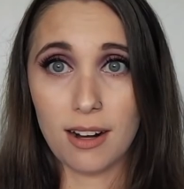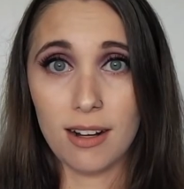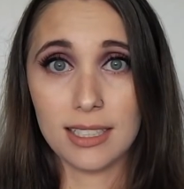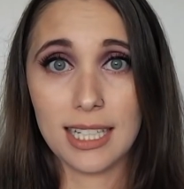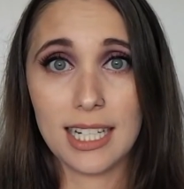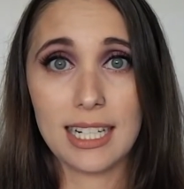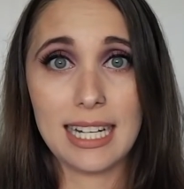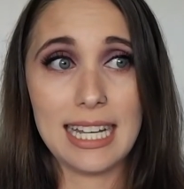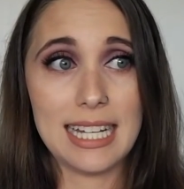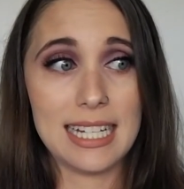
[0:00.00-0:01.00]
on there
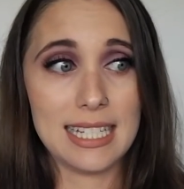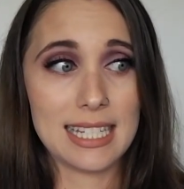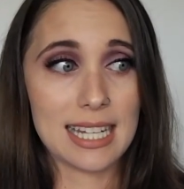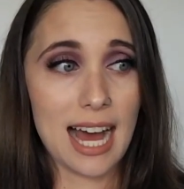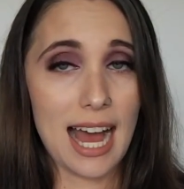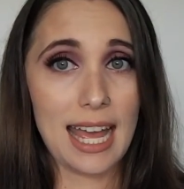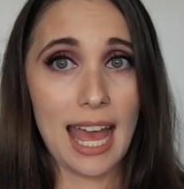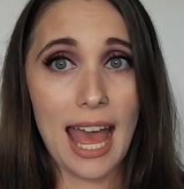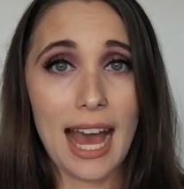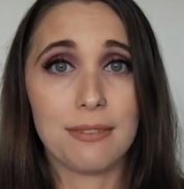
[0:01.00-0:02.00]
is I
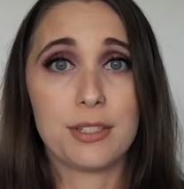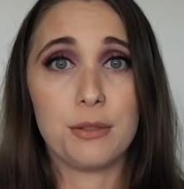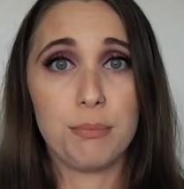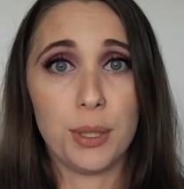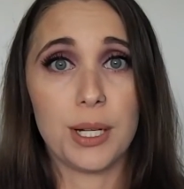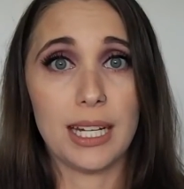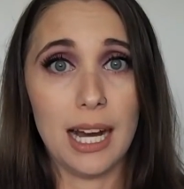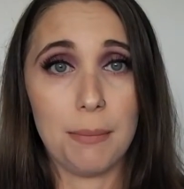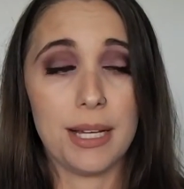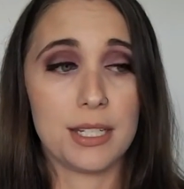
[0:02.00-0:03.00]
have to put it
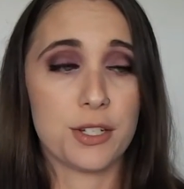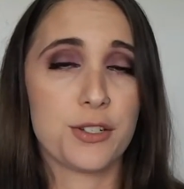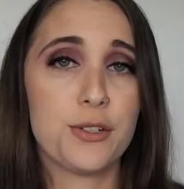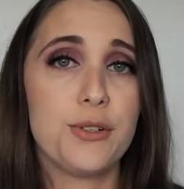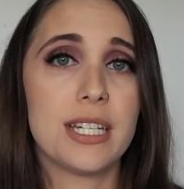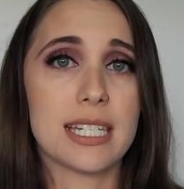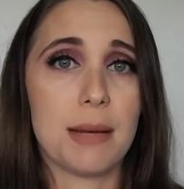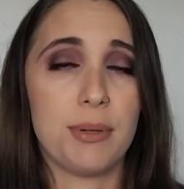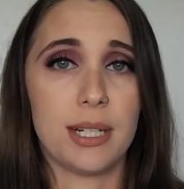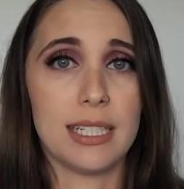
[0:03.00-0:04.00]
up as soon as I
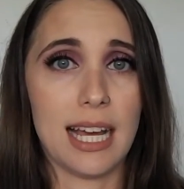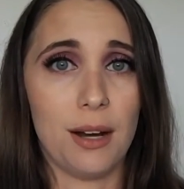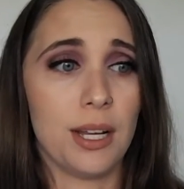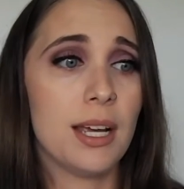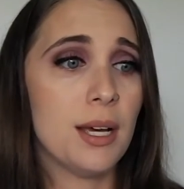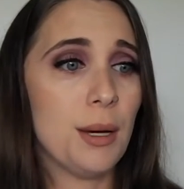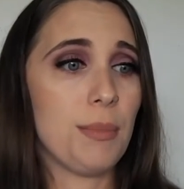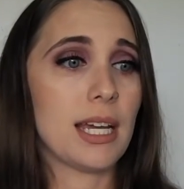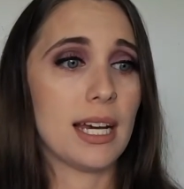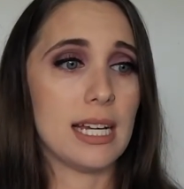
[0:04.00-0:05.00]
put it down
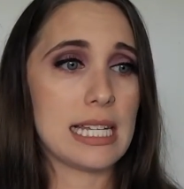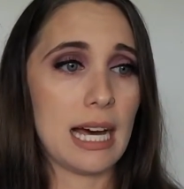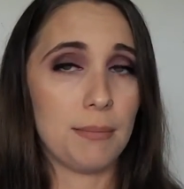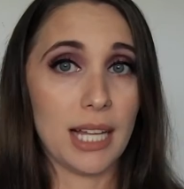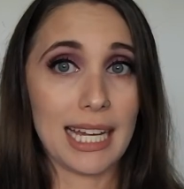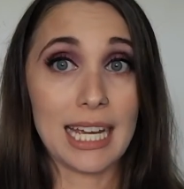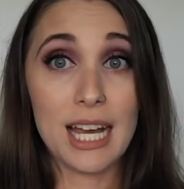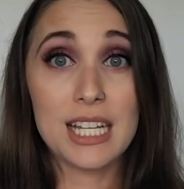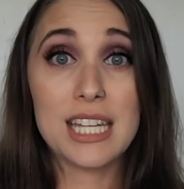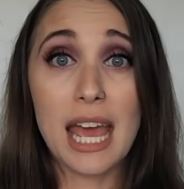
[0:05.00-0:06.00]
because I'm like
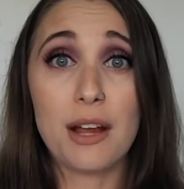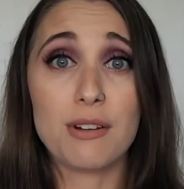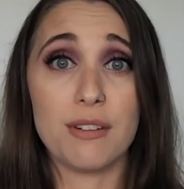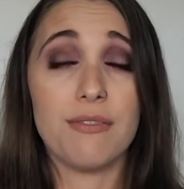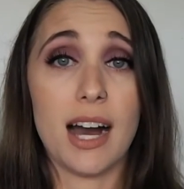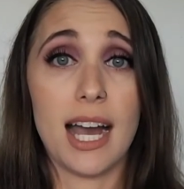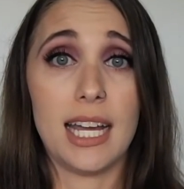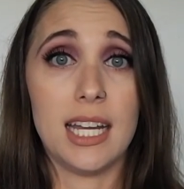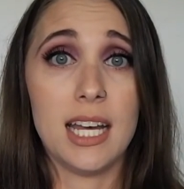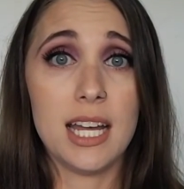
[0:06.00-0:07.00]

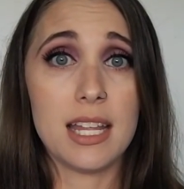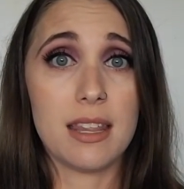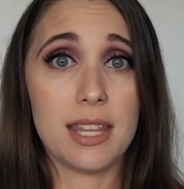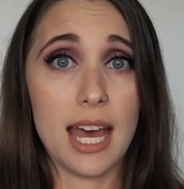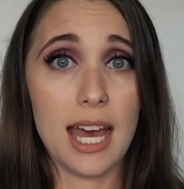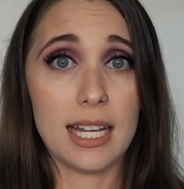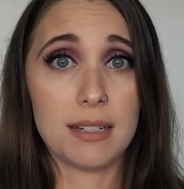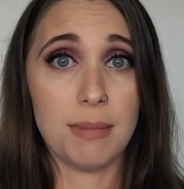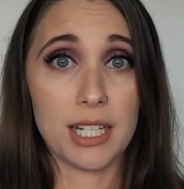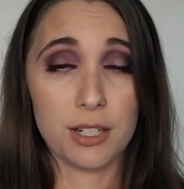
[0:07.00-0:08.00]
terrified
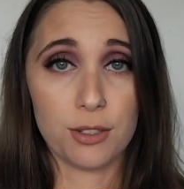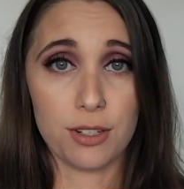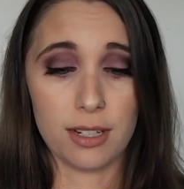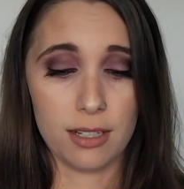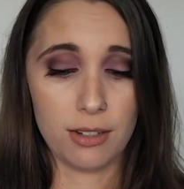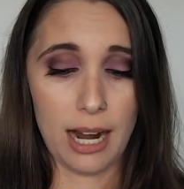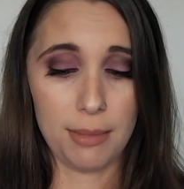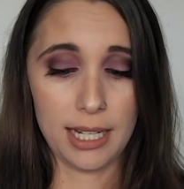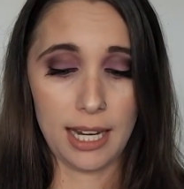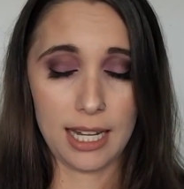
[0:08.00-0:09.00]
that my children could grab
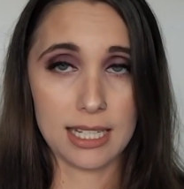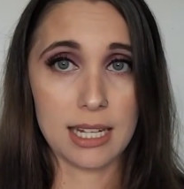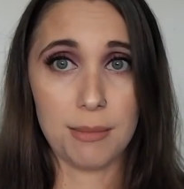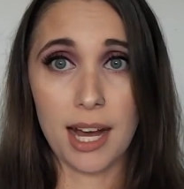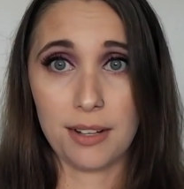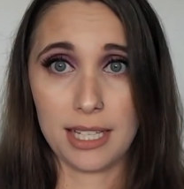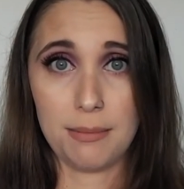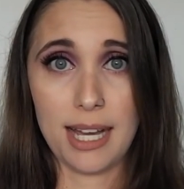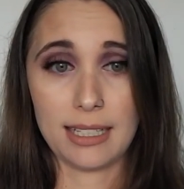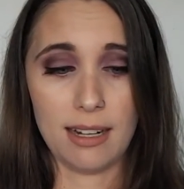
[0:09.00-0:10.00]
it and somehow get the
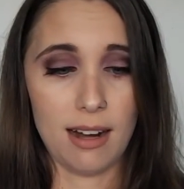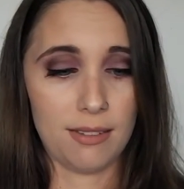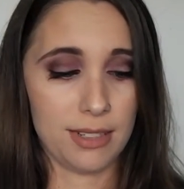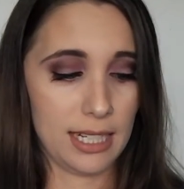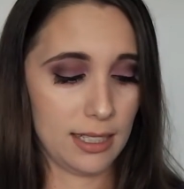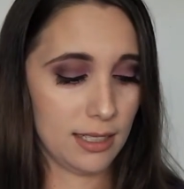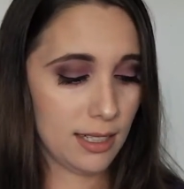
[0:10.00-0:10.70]
magnet off and